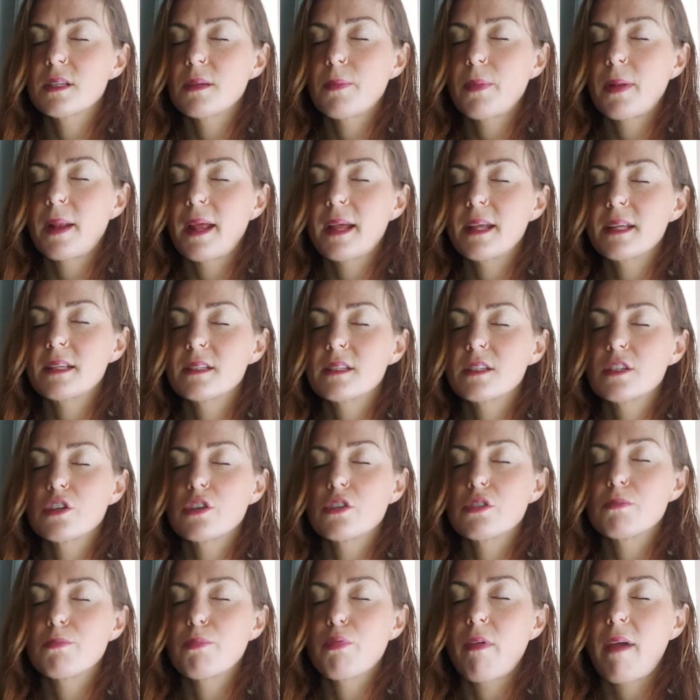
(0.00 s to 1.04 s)
place
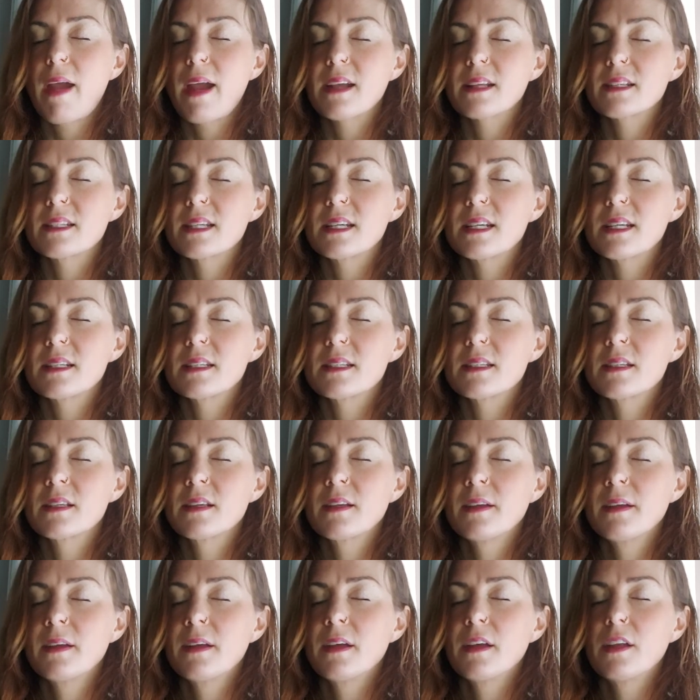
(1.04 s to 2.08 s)
to practice
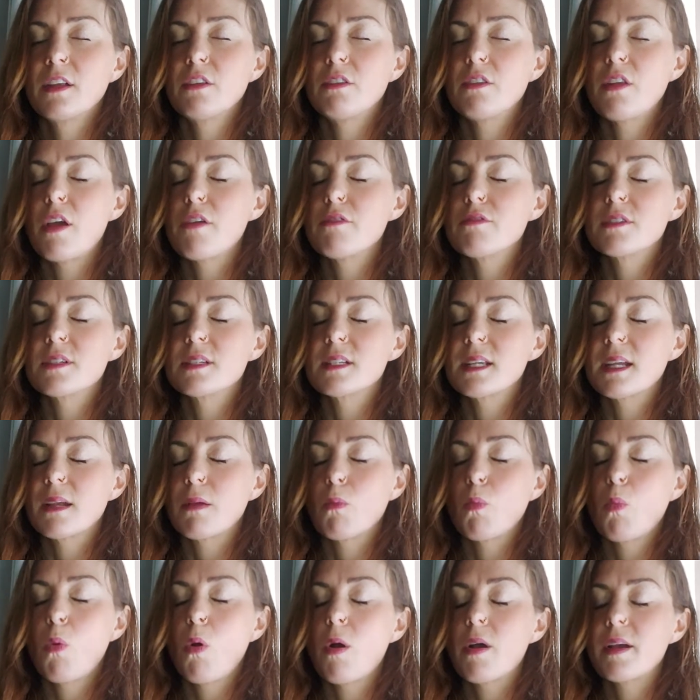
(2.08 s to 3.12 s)

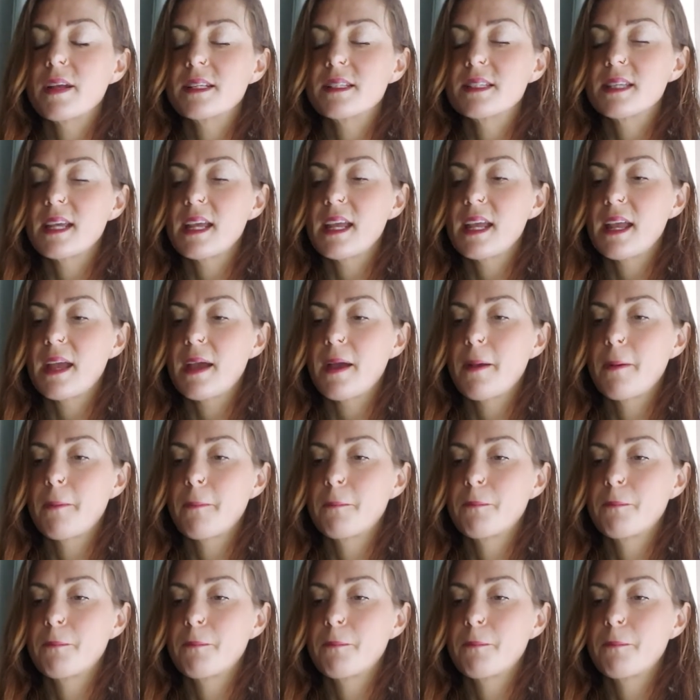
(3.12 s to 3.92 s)
noticing what is here.